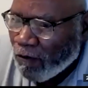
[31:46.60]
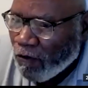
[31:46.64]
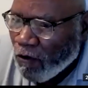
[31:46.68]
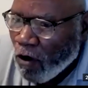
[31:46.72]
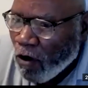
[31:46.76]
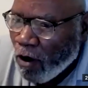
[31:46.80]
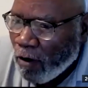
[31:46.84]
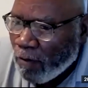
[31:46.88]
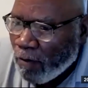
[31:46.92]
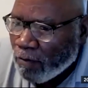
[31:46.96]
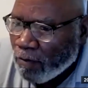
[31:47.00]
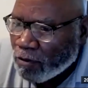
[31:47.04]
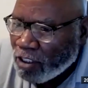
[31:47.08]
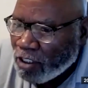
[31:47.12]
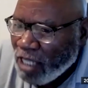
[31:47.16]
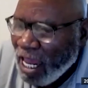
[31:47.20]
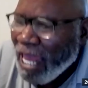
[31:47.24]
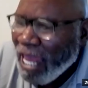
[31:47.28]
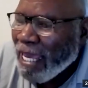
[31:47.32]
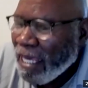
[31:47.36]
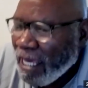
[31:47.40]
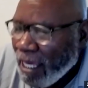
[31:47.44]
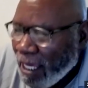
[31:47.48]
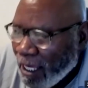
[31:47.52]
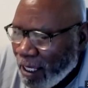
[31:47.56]
from
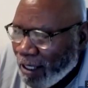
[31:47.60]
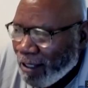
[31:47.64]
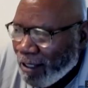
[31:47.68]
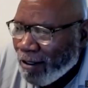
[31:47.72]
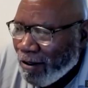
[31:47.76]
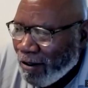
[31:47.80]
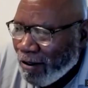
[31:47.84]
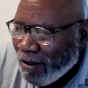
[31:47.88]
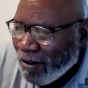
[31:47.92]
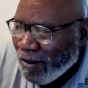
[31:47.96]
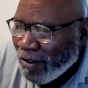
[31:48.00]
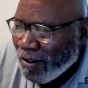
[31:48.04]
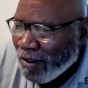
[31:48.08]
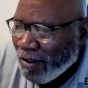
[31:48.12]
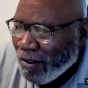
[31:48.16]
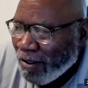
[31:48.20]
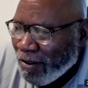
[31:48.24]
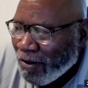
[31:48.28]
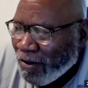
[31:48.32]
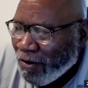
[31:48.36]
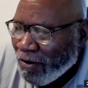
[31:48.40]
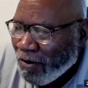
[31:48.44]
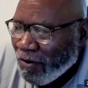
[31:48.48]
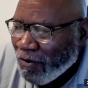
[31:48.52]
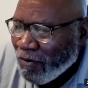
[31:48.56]
taking
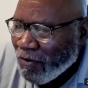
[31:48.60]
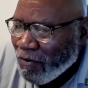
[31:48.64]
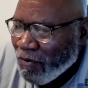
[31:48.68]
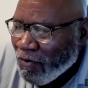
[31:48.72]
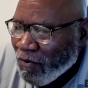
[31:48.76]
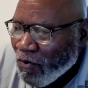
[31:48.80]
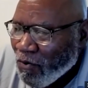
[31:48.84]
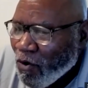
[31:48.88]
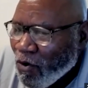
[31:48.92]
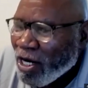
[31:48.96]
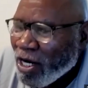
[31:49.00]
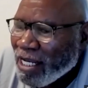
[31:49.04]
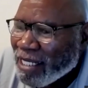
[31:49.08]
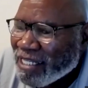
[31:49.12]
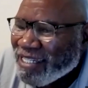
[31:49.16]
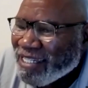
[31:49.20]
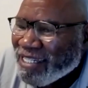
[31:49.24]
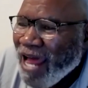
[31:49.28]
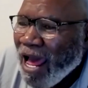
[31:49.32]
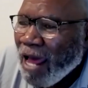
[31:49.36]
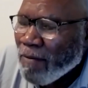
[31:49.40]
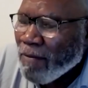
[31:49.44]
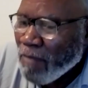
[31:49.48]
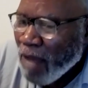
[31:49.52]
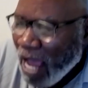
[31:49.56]
what is
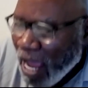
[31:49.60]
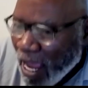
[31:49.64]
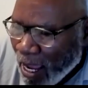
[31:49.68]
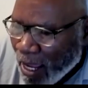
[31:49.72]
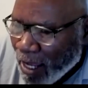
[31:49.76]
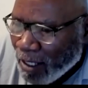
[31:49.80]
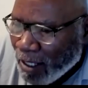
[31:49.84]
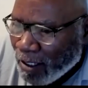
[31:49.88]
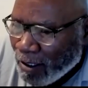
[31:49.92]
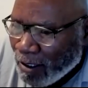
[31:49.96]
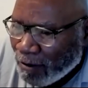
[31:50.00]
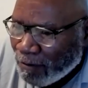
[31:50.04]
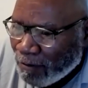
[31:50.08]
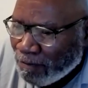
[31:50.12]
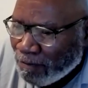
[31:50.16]
not mine.